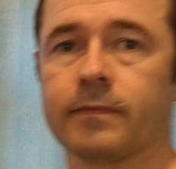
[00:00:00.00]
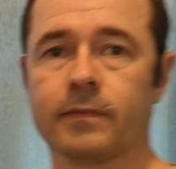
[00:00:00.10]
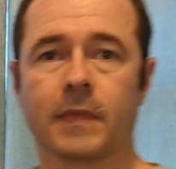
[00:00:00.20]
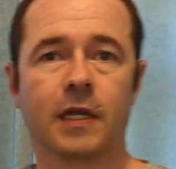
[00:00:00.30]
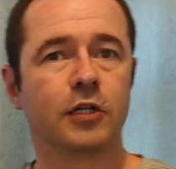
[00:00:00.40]

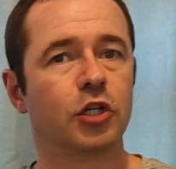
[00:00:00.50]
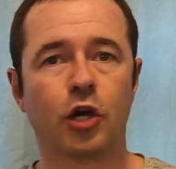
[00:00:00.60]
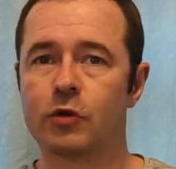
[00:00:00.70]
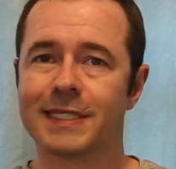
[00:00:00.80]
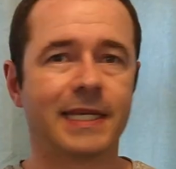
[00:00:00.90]
I was always
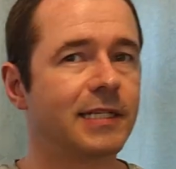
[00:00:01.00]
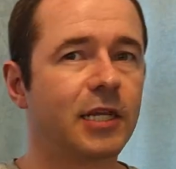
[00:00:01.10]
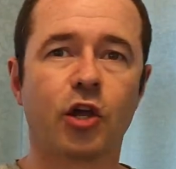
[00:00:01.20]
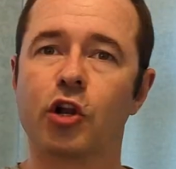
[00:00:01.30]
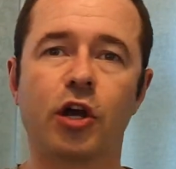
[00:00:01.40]
told when I
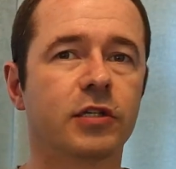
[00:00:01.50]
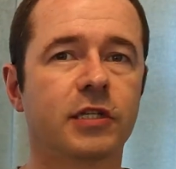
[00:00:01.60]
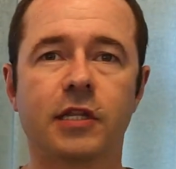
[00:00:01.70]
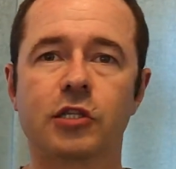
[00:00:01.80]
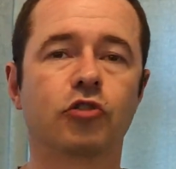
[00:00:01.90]
was a kid,
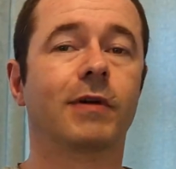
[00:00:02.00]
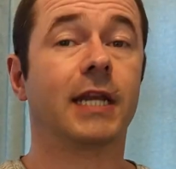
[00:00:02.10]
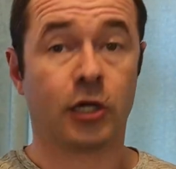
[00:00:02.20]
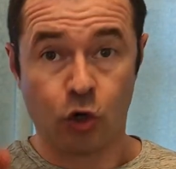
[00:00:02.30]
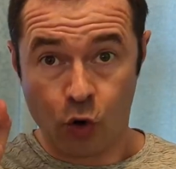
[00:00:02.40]

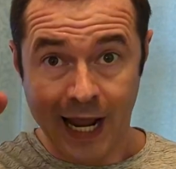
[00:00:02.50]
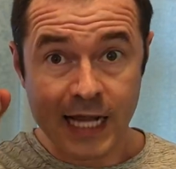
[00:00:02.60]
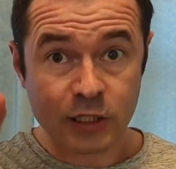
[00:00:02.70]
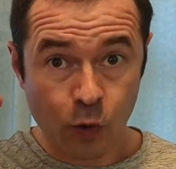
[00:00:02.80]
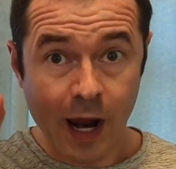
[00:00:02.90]
don't
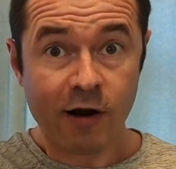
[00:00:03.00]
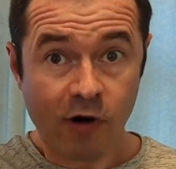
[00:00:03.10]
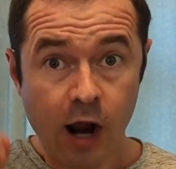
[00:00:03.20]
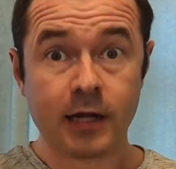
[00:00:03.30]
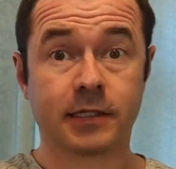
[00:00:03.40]
stand so
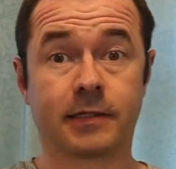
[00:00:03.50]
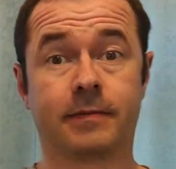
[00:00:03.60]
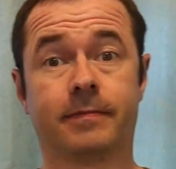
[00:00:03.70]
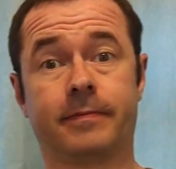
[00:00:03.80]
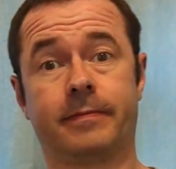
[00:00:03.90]
close to the
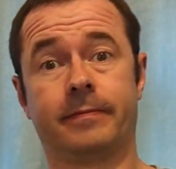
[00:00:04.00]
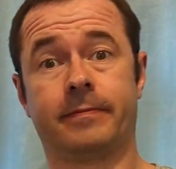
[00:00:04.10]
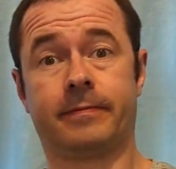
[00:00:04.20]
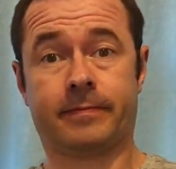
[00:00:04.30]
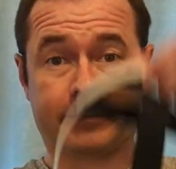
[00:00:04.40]
TV, you'll
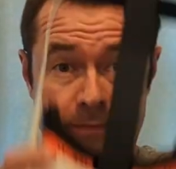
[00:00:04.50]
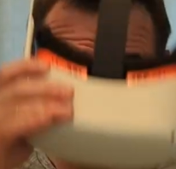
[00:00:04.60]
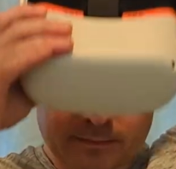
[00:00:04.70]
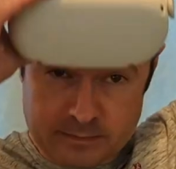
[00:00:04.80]
get square